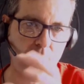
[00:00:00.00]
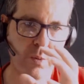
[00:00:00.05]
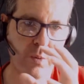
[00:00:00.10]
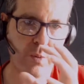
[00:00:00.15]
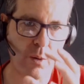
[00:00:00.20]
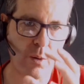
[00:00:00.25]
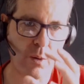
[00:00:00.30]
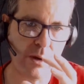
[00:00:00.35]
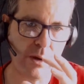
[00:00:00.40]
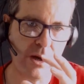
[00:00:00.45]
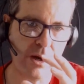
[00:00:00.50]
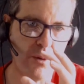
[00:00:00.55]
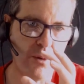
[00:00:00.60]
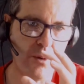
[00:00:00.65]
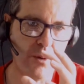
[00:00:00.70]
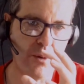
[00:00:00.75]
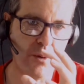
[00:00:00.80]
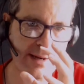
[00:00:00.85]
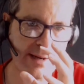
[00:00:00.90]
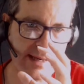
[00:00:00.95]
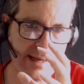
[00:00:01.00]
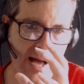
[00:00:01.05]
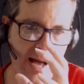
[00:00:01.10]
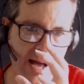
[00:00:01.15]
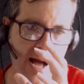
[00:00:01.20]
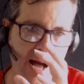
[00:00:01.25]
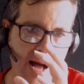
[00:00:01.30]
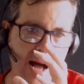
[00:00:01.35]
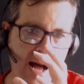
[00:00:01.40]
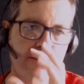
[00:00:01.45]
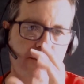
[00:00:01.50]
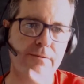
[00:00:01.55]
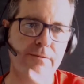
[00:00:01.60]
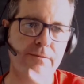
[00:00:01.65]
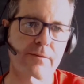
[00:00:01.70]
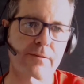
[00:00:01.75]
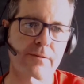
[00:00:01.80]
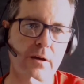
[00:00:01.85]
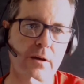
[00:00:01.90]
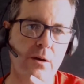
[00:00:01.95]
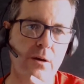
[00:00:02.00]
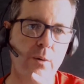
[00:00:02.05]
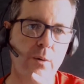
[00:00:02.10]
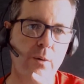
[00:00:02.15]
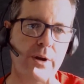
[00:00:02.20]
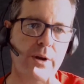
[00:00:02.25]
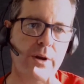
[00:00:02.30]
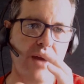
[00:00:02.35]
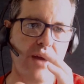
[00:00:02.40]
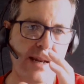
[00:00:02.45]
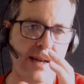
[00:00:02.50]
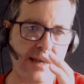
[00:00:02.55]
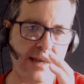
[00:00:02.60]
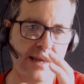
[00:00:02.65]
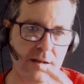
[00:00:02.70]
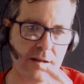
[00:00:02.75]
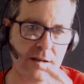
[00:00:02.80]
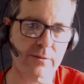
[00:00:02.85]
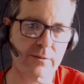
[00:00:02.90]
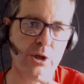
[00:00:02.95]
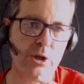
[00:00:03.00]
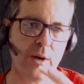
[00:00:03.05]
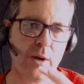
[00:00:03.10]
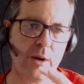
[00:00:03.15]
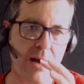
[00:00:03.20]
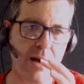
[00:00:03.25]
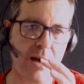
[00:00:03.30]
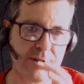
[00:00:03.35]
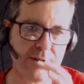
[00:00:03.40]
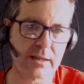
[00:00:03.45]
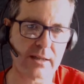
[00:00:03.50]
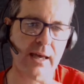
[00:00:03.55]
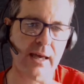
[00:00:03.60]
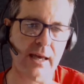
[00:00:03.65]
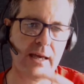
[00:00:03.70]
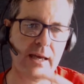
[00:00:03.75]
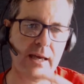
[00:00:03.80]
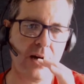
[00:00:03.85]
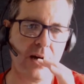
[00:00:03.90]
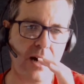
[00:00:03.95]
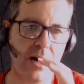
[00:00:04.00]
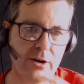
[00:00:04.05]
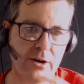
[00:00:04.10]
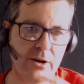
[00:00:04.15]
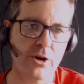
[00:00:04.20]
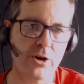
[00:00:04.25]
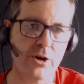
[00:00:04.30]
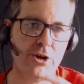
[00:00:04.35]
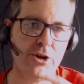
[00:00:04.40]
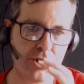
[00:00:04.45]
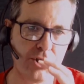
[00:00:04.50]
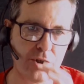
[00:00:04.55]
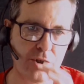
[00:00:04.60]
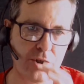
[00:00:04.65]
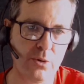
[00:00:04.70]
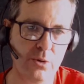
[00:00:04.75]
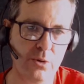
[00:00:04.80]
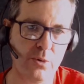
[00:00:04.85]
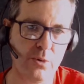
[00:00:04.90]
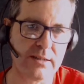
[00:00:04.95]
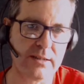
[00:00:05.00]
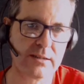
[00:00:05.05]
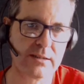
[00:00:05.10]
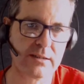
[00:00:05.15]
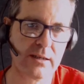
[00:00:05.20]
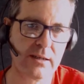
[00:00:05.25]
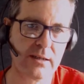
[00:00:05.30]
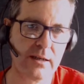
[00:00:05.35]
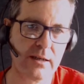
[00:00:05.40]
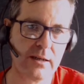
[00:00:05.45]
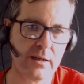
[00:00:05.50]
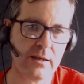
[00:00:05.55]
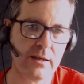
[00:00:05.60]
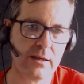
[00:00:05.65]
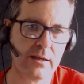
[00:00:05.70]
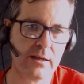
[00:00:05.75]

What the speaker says: with what we already have without any individual having to take on undue risk.